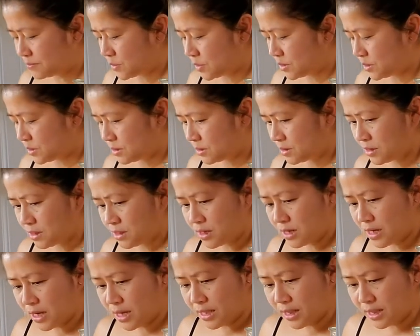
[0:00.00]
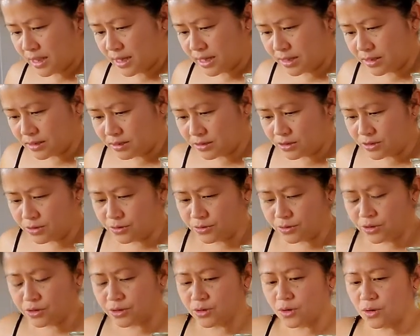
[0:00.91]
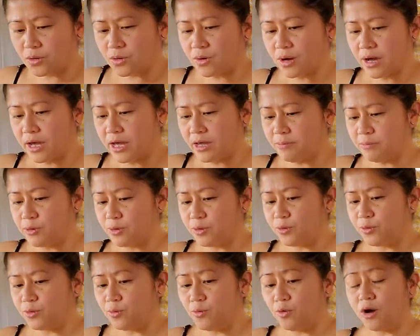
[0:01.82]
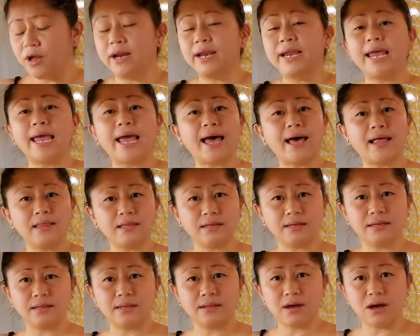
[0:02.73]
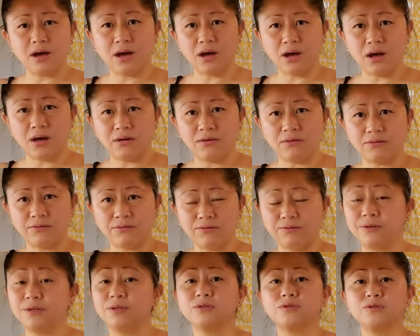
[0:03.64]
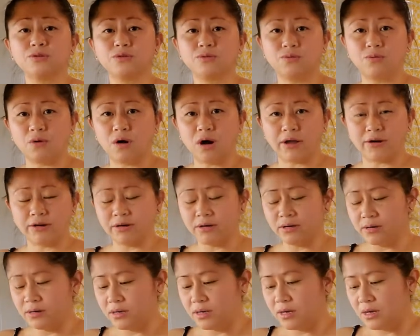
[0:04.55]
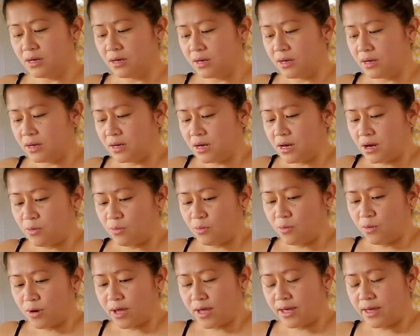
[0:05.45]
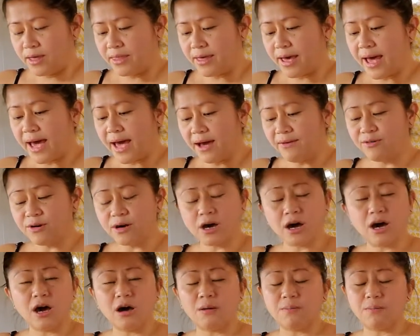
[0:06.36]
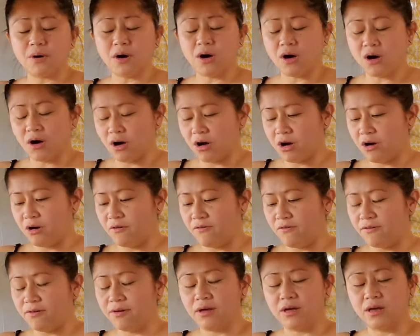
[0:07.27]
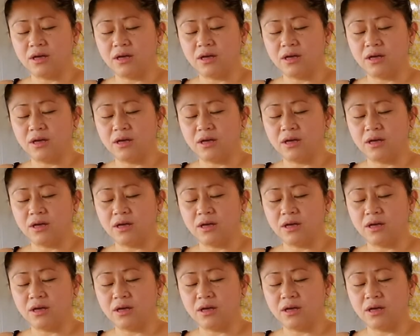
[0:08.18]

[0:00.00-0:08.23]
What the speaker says: I like to, so I brewed 1 gallon of filtered water with half a cup of